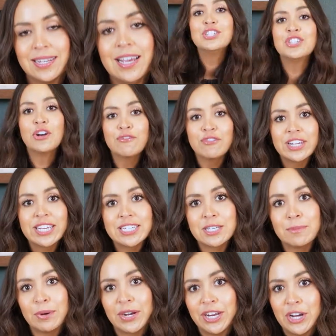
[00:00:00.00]
Don't forget to
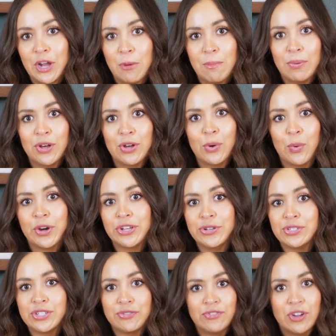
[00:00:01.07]
bring a notebook or
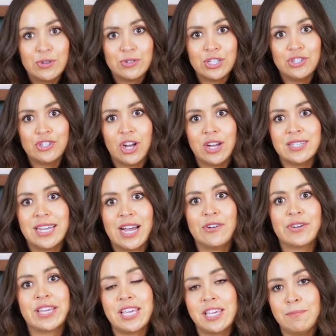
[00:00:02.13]
use your phone to jot down
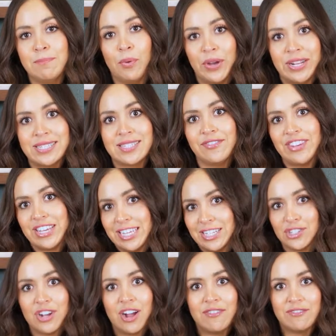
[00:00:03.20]
key points of
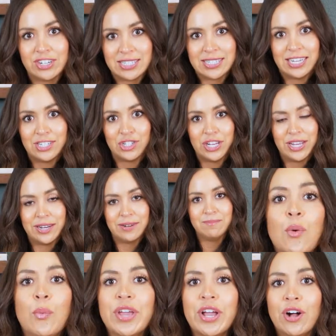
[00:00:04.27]
each conversation.
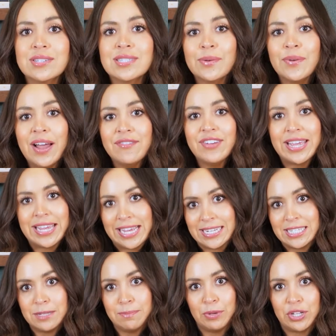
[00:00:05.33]
We also have a
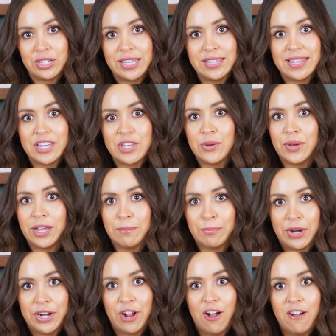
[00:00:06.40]
handy booklet that you can
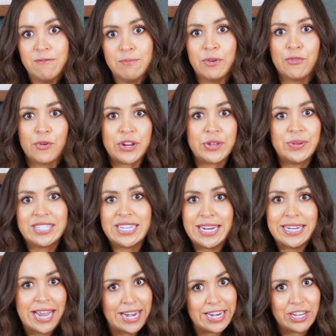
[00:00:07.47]
print off before you
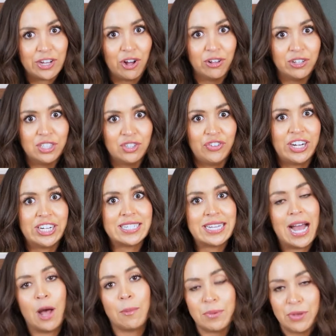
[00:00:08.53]
attend any college fair to
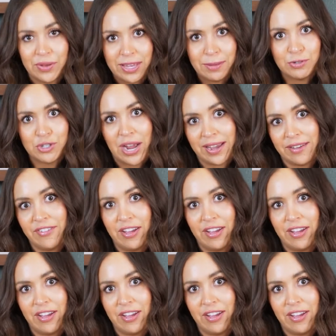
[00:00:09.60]
help you keep track of